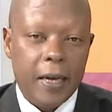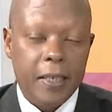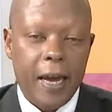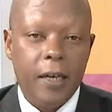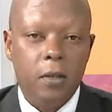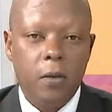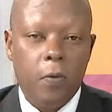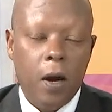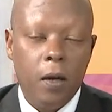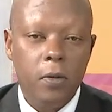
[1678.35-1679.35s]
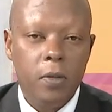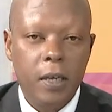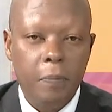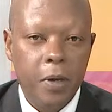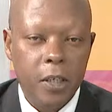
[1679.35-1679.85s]
as they head to the World Youth
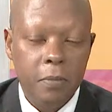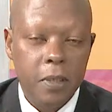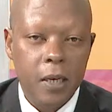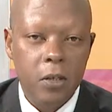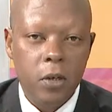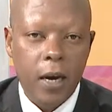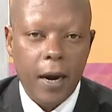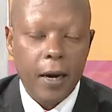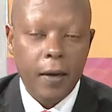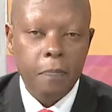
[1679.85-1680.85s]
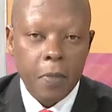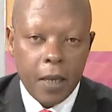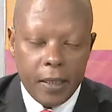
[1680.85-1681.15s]
Championships in Sri Lanka.